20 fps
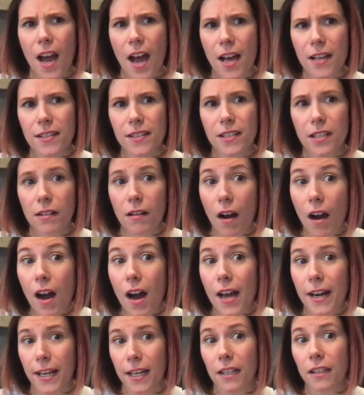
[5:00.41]
us to
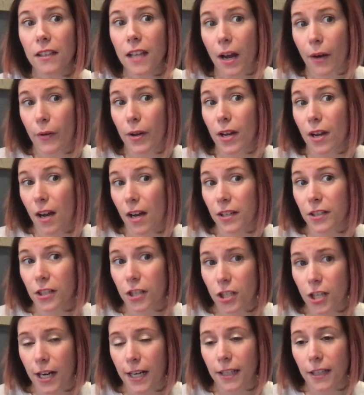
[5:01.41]
God and allowing God to
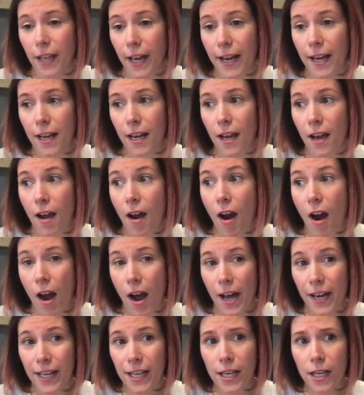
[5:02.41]
shine light
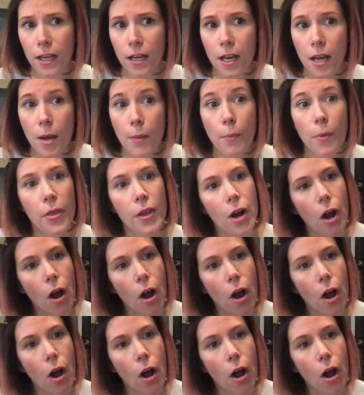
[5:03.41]
on it, but then